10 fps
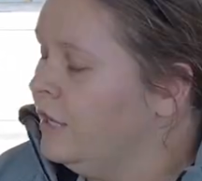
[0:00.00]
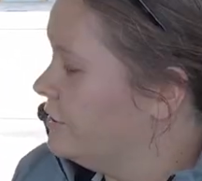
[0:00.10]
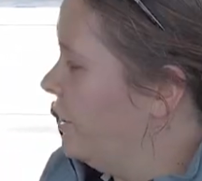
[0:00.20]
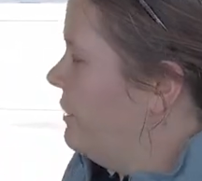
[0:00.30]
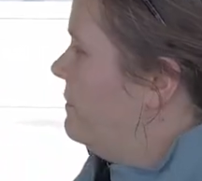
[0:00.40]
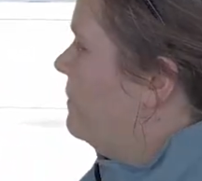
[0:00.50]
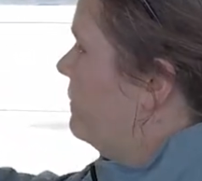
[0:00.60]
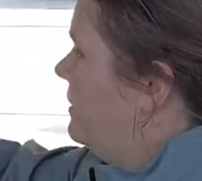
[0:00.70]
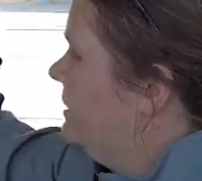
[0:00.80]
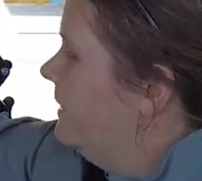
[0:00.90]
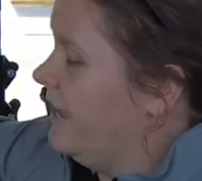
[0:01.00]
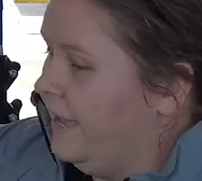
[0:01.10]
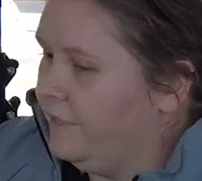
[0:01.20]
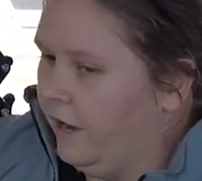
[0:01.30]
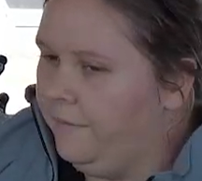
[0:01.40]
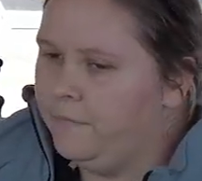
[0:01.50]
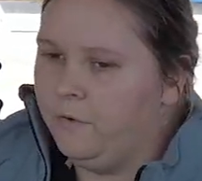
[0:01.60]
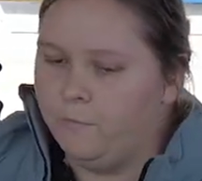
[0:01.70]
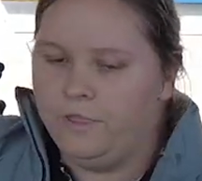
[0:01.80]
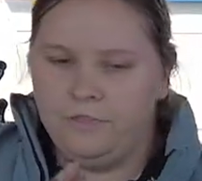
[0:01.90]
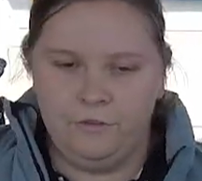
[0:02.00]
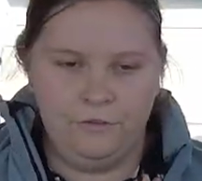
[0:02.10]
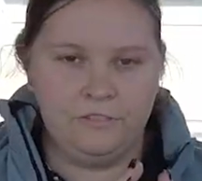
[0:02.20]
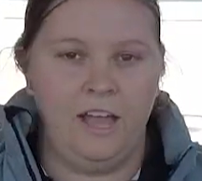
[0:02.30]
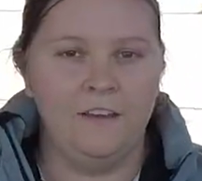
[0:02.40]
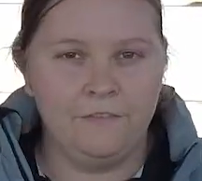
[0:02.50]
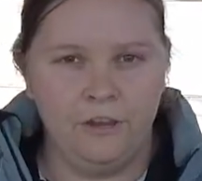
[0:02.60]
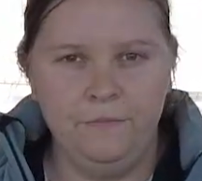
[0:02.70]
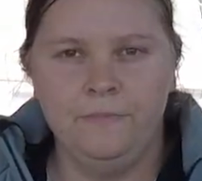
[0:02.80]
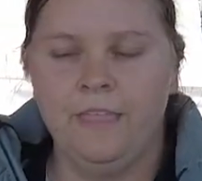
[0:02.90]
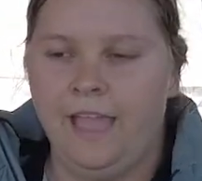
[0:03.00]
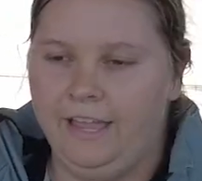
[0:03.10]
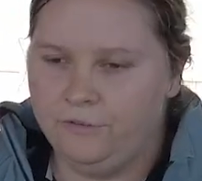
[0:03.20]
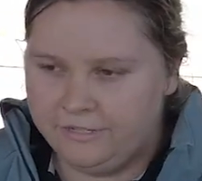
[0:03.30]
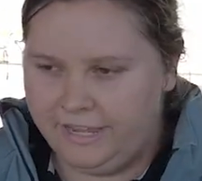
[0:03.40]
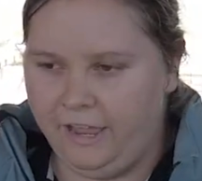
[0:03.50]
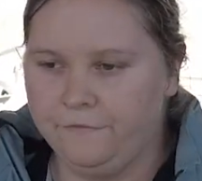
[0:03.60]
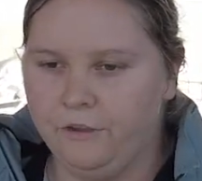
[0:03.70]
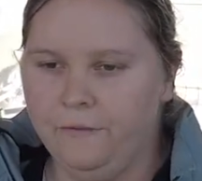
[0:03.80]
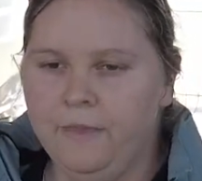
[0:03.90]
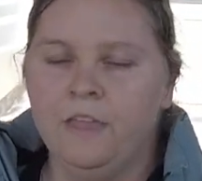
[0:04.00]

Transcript: So this one here though, with your side view and your down view,